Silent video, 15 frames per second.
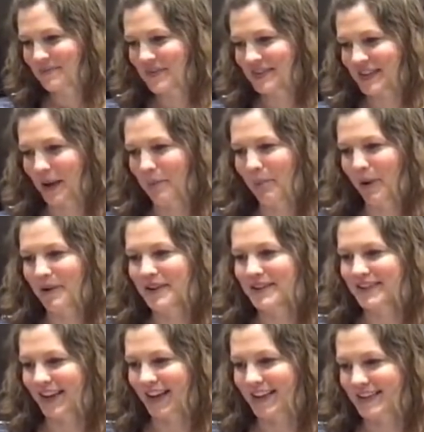
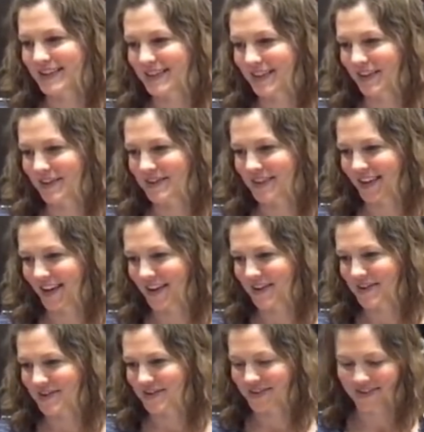Zamboni's like as slow as it
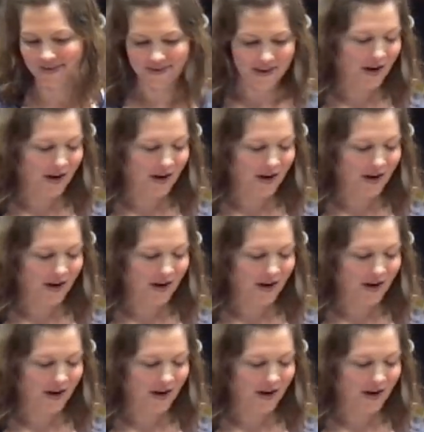goes.